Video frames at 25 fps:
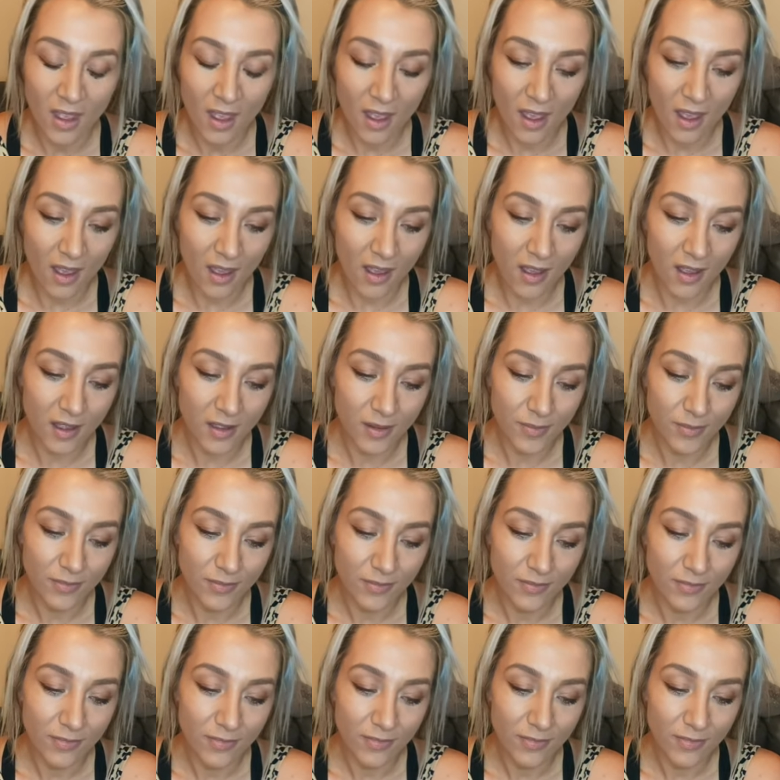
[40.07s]

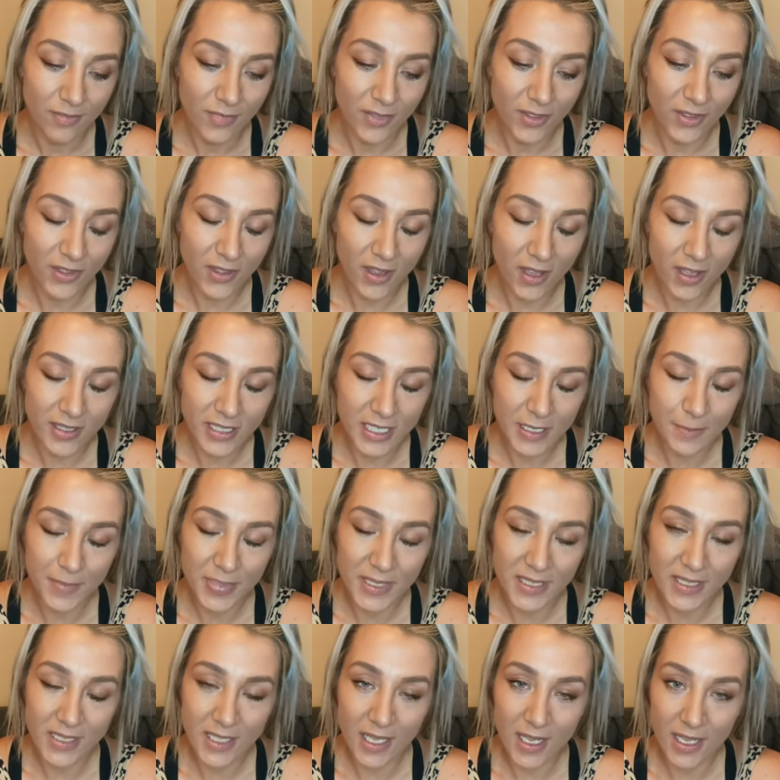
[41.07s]

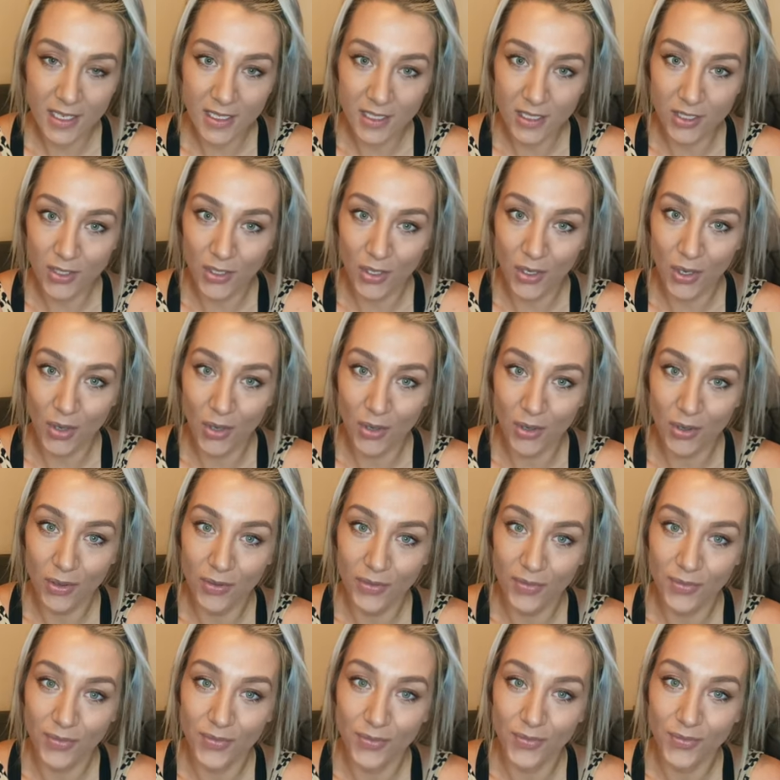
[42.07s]
30% of
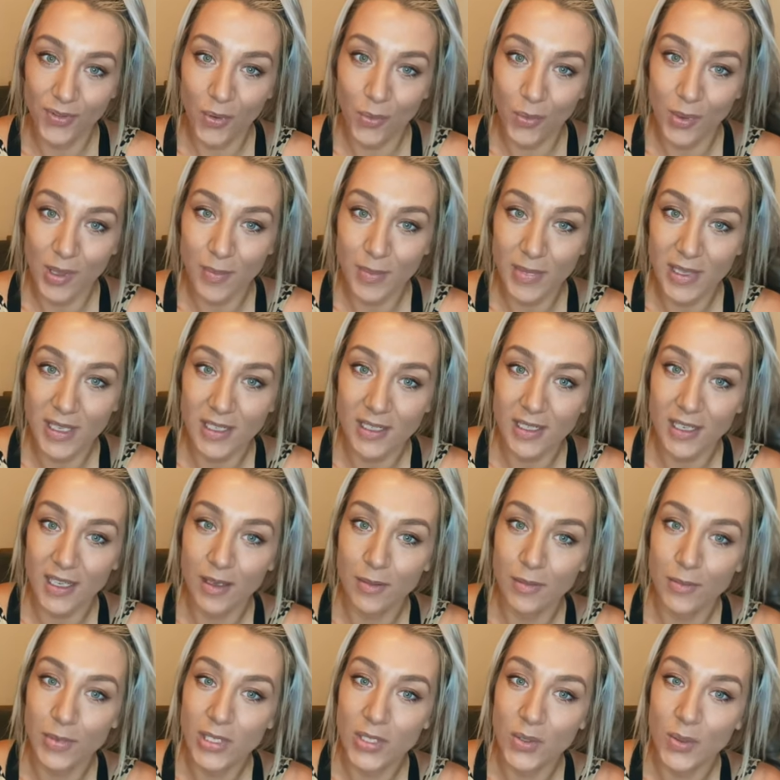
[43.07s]
women in
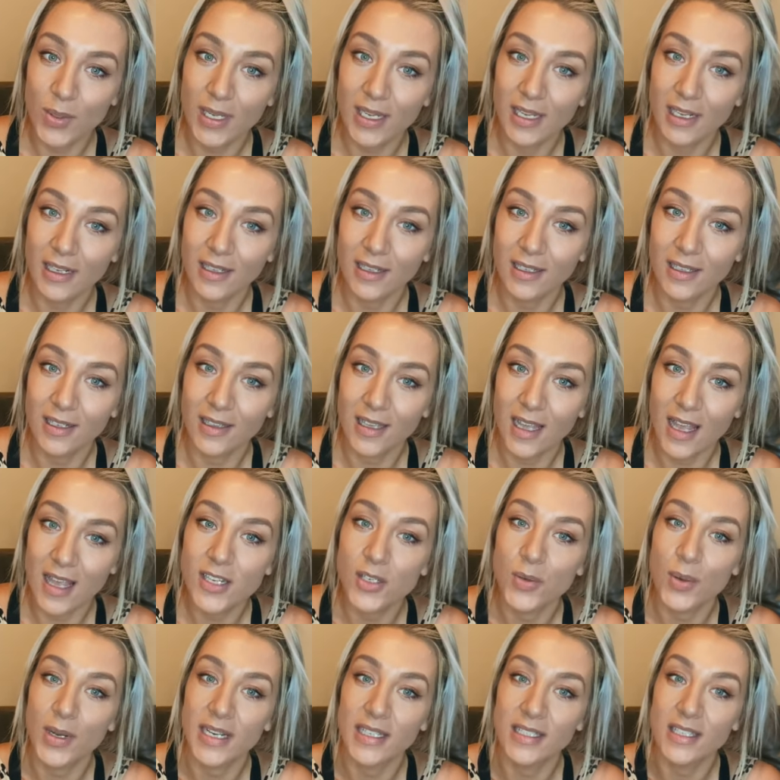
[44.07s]
between their
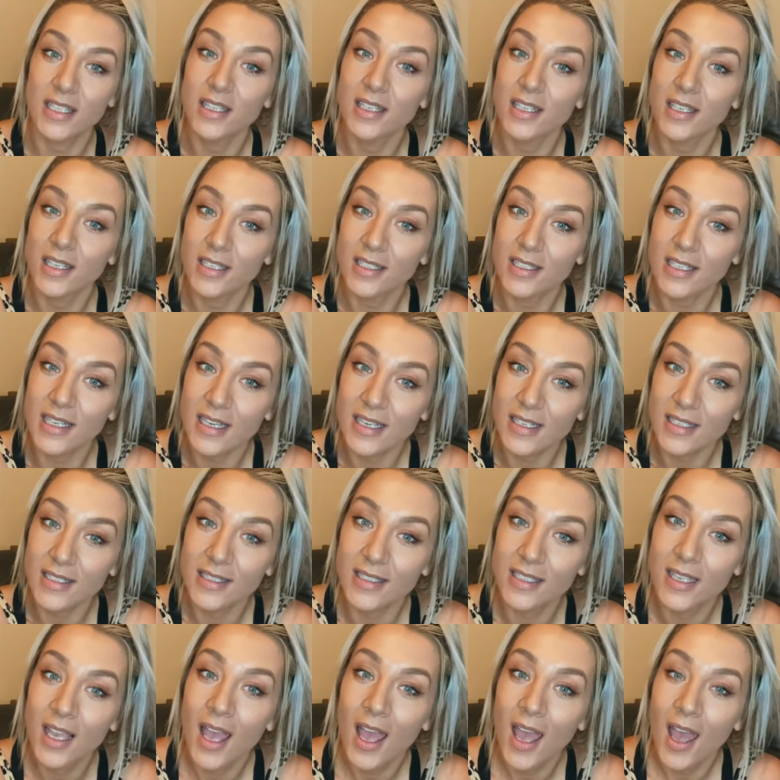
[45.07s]
20s and 30s
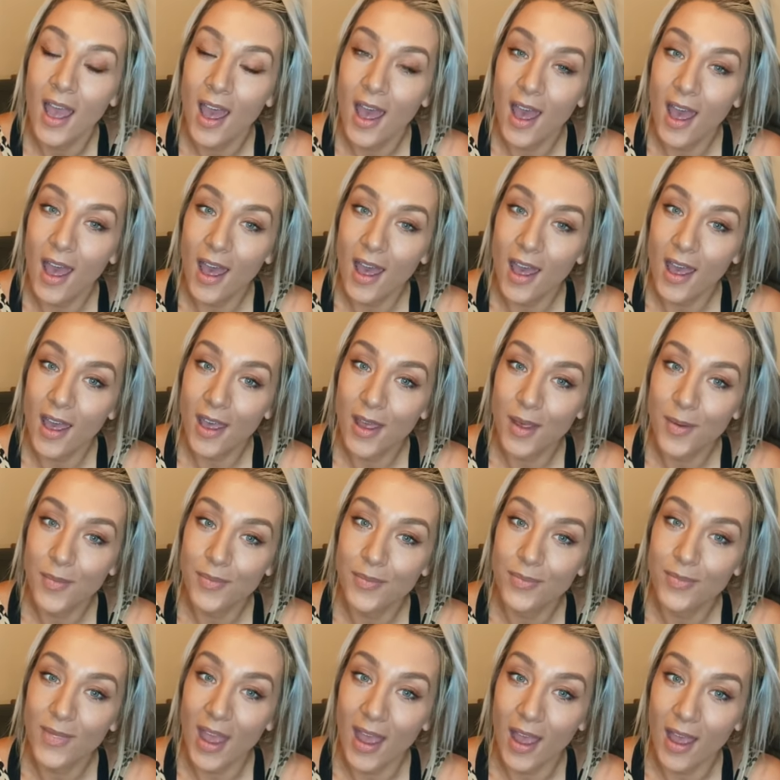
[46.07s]

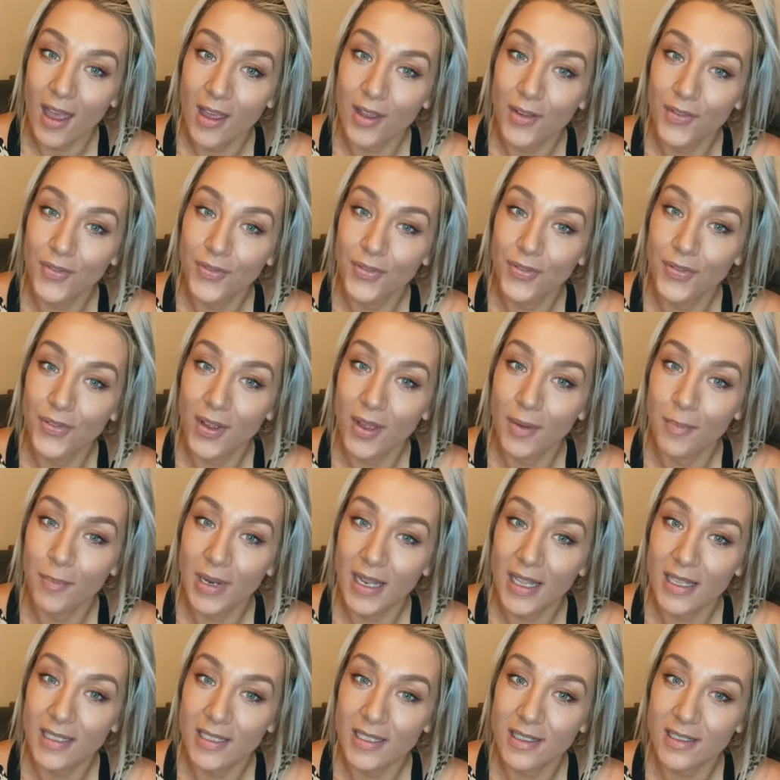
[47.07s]
have
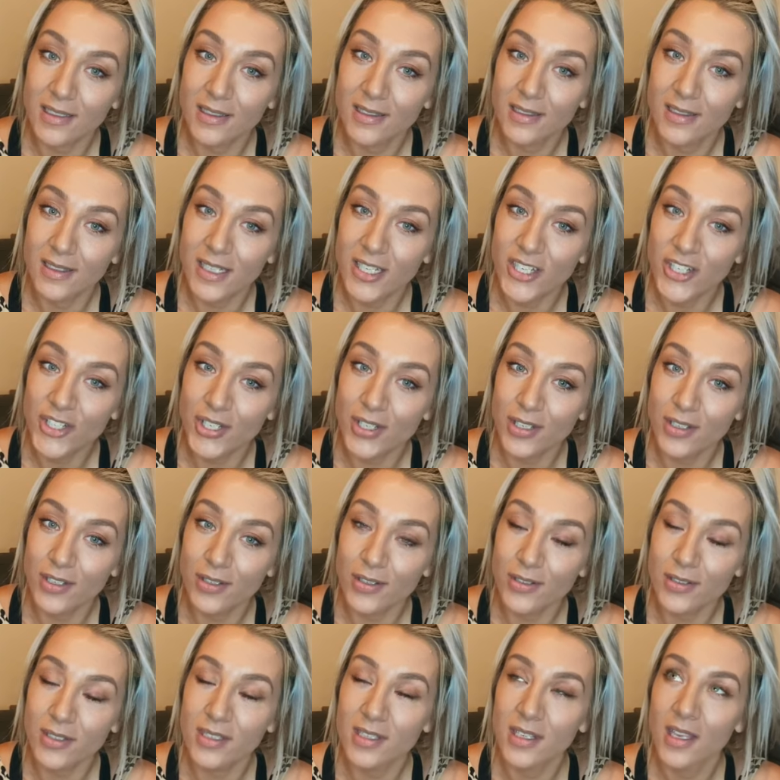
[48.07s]
bladder
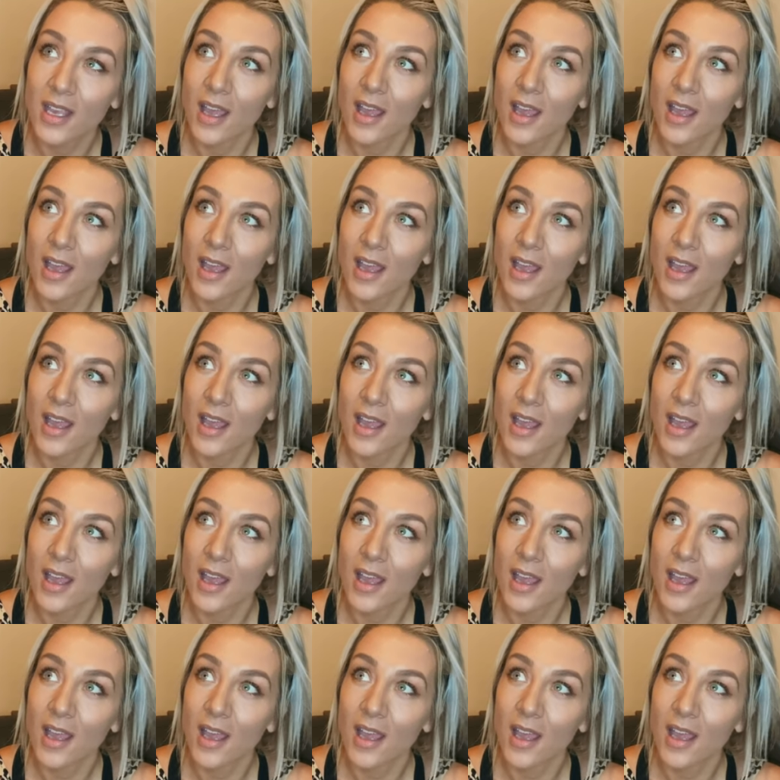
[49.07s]
issues.